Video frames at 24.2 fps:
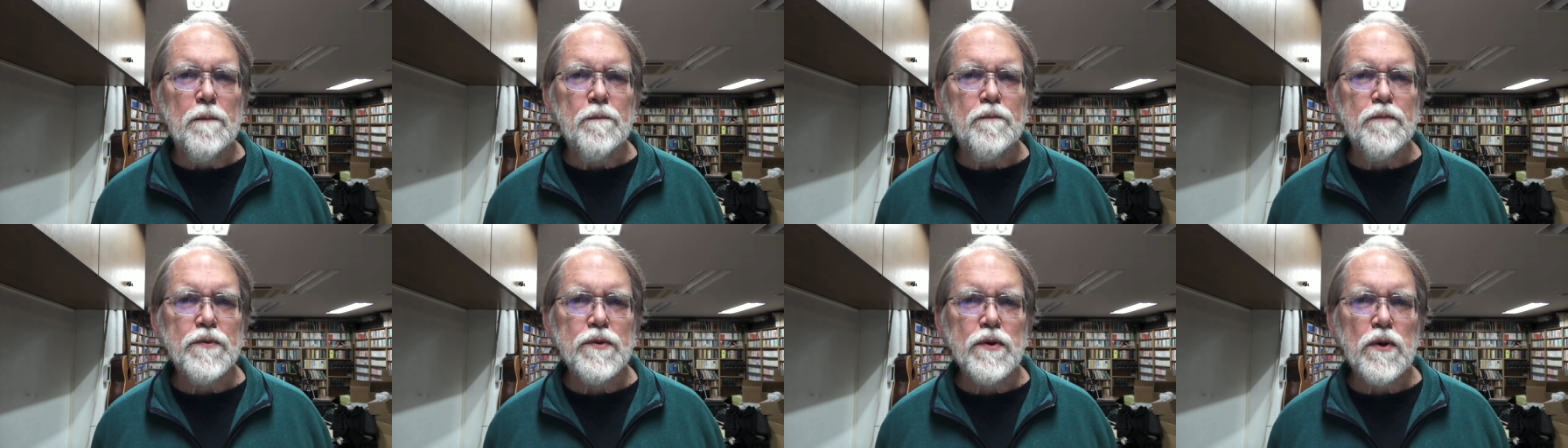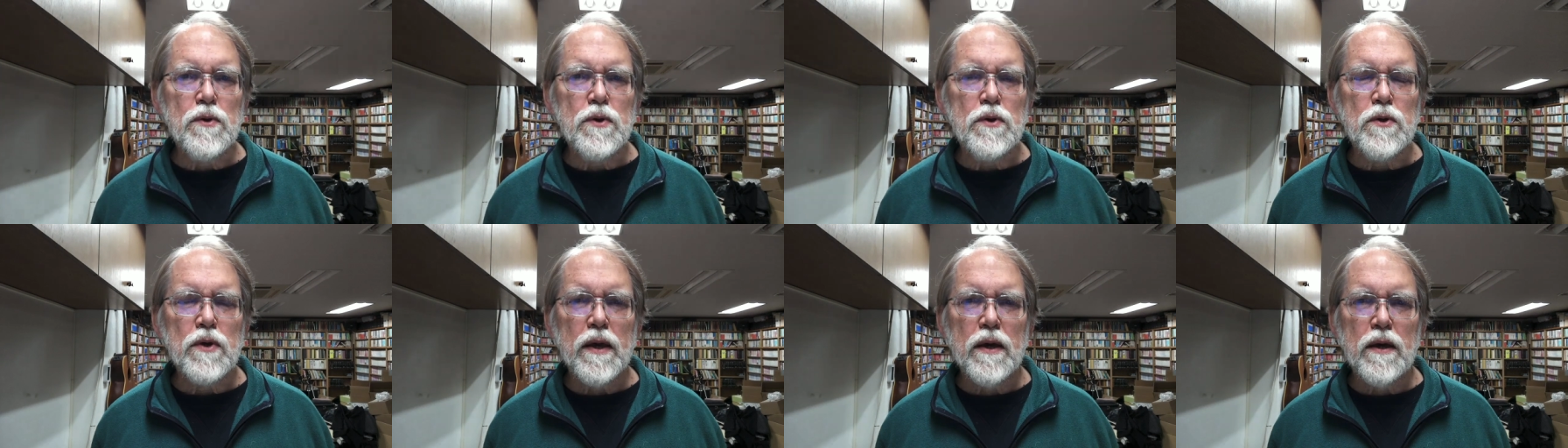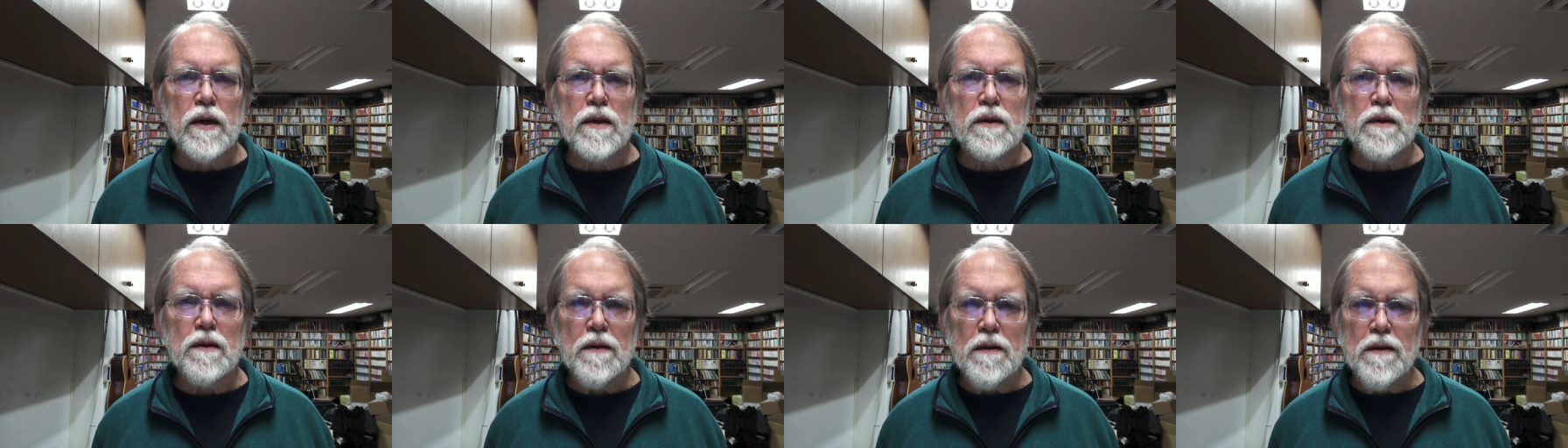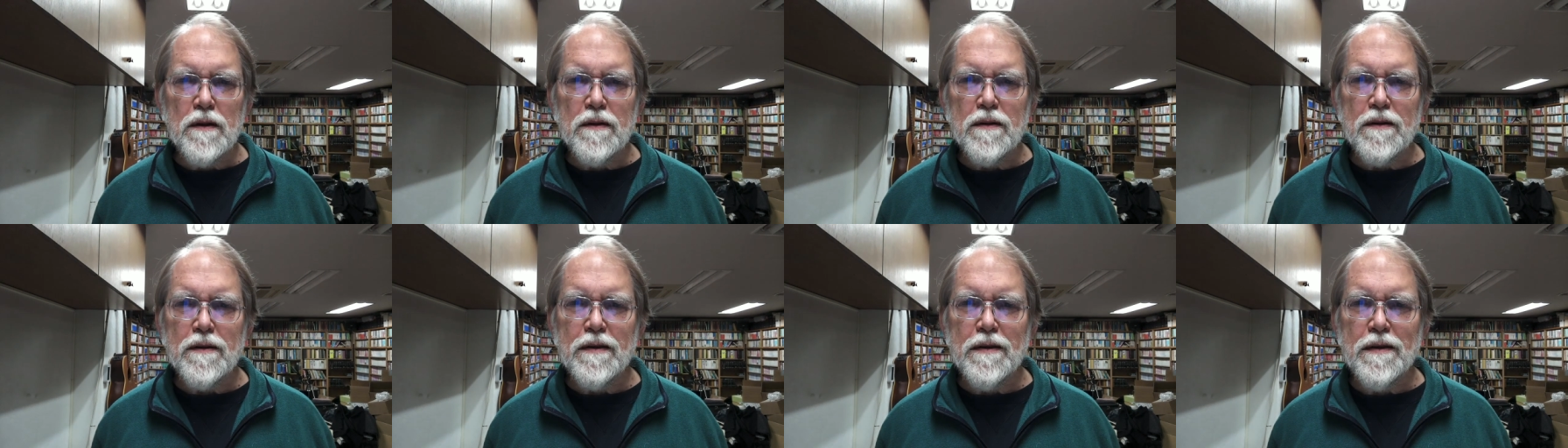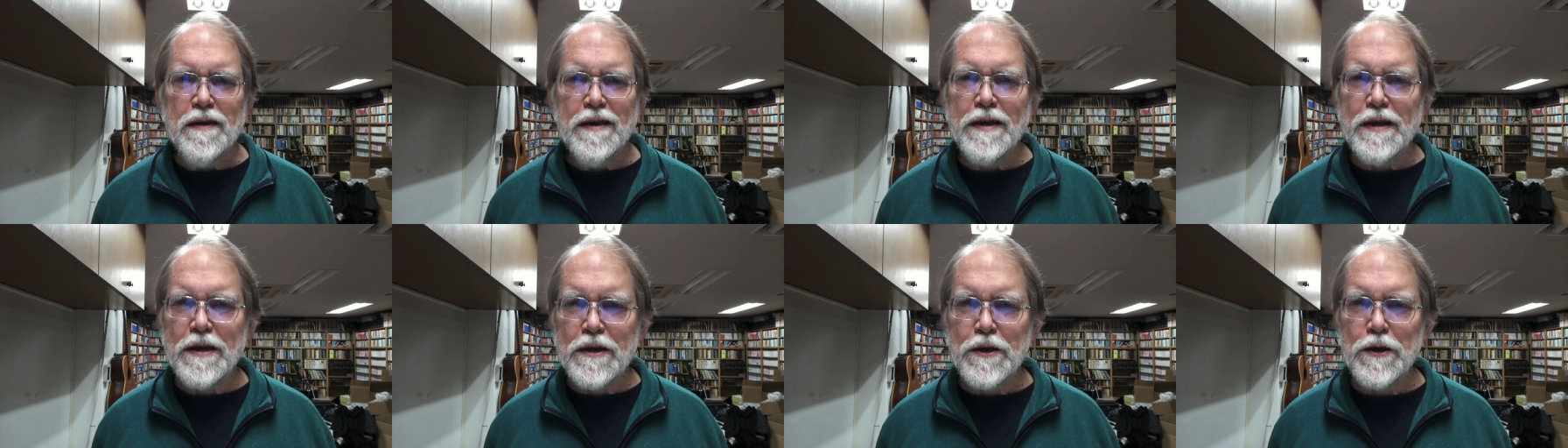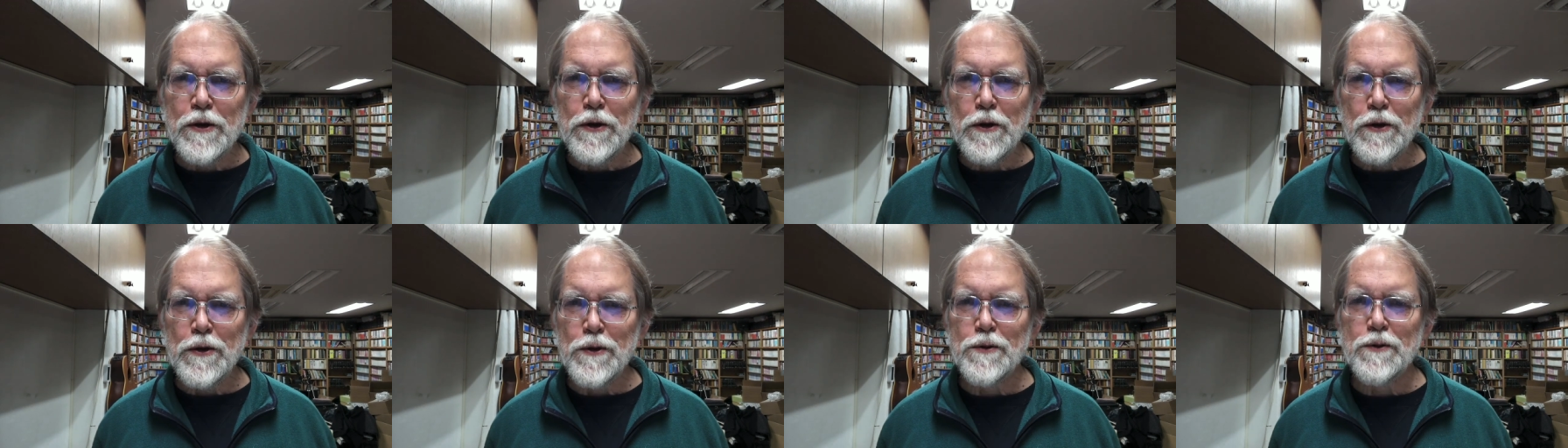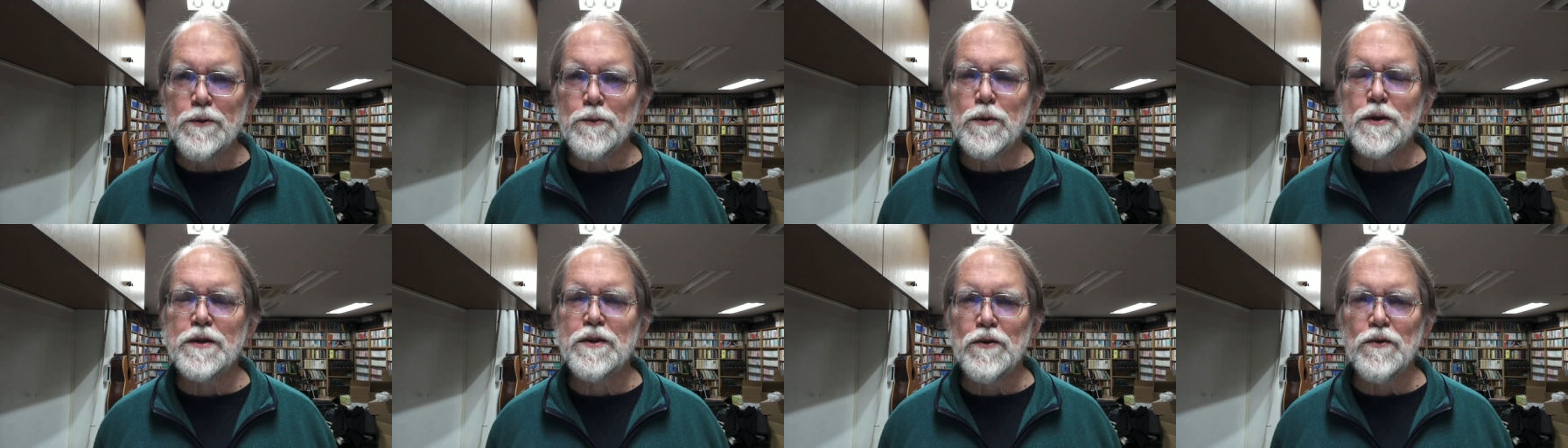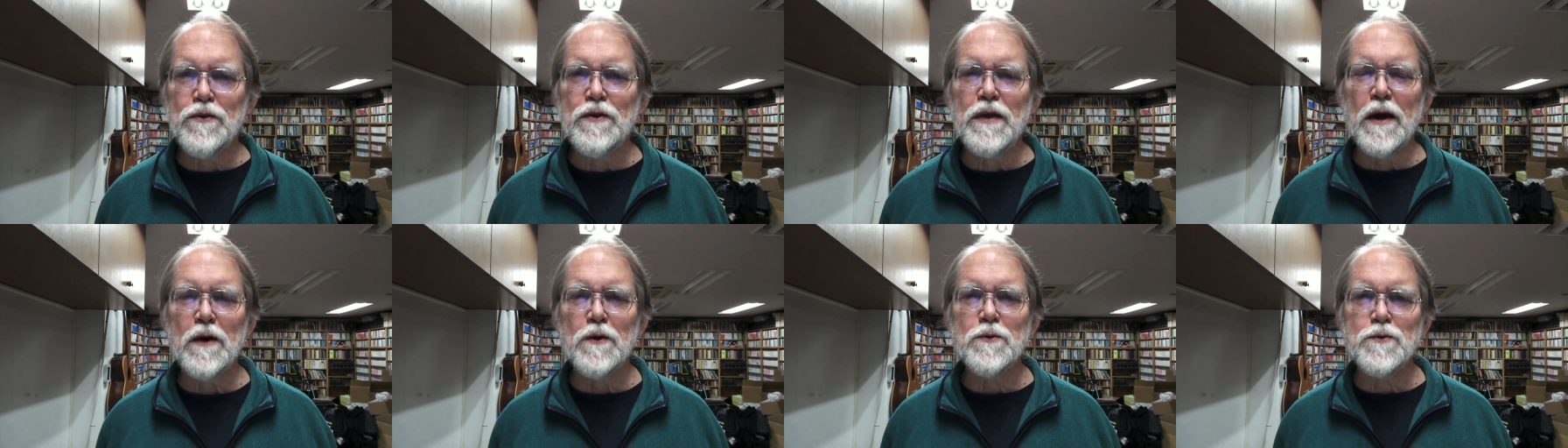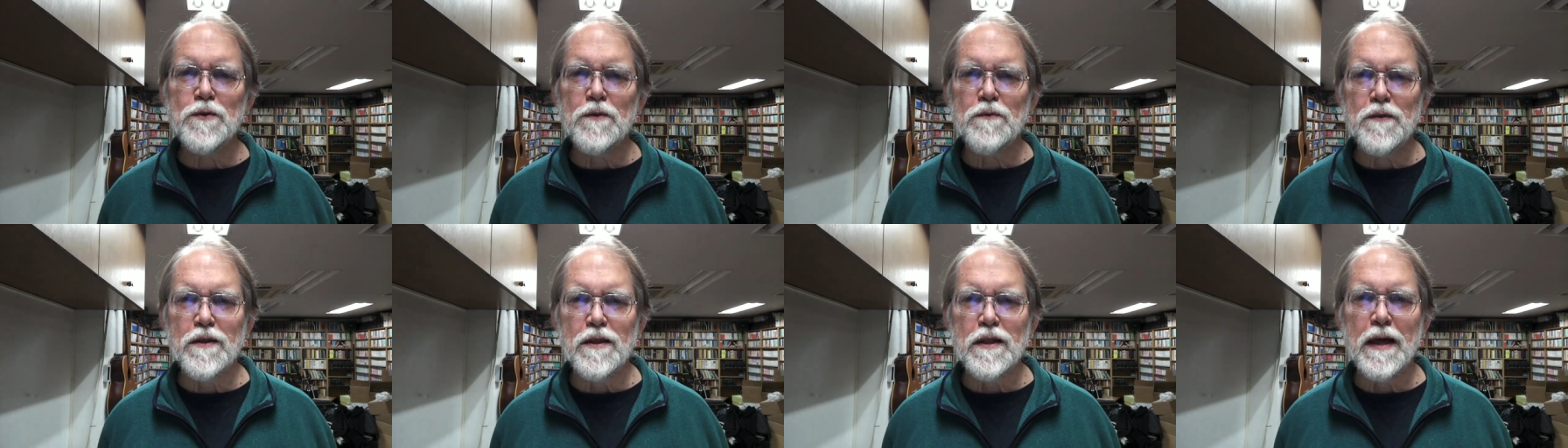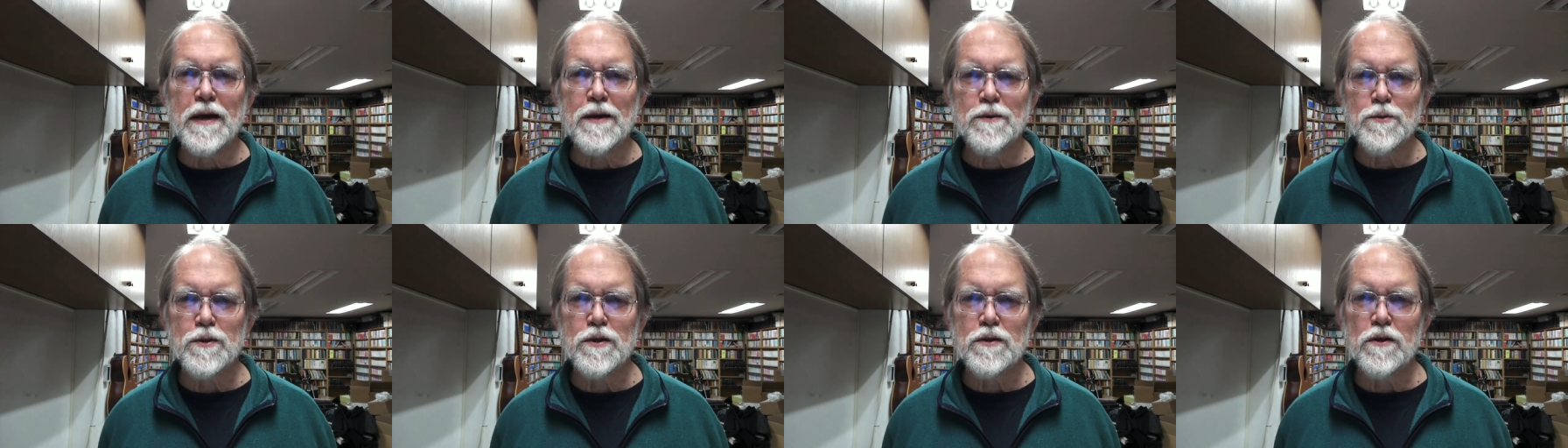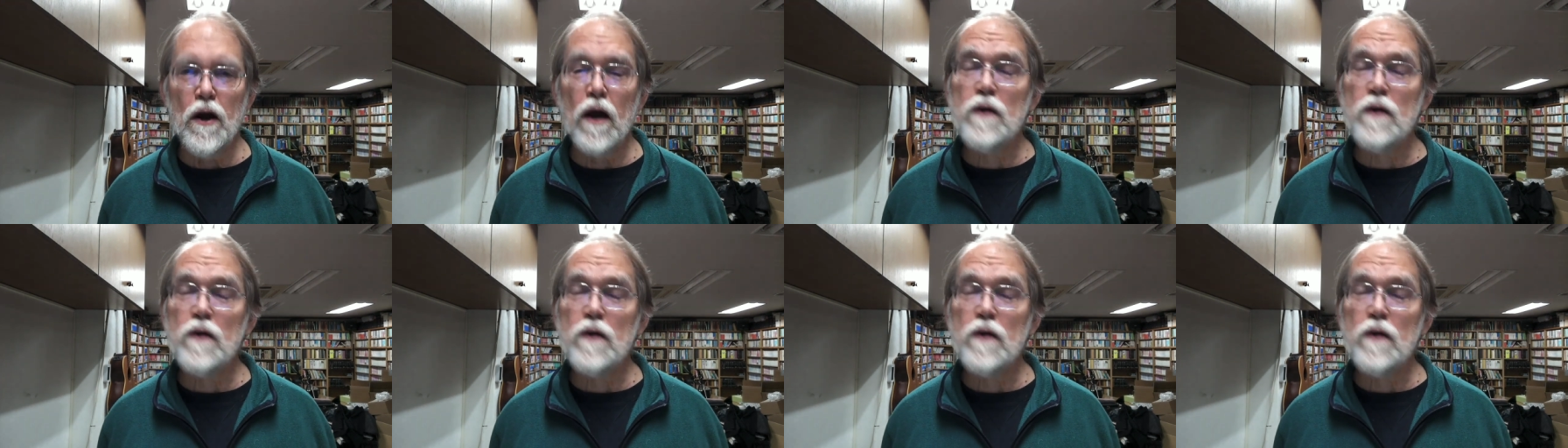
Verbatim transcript: So you can't hear what the sounds of the language are.